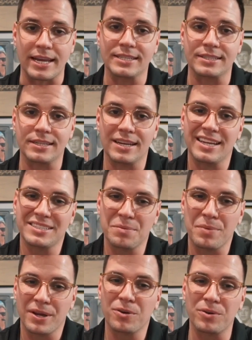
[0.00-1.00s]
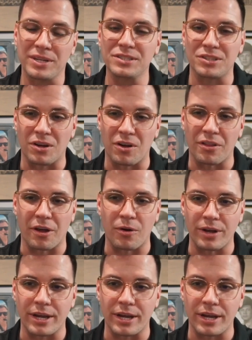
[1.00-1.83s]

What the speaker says: It's a bigger install though.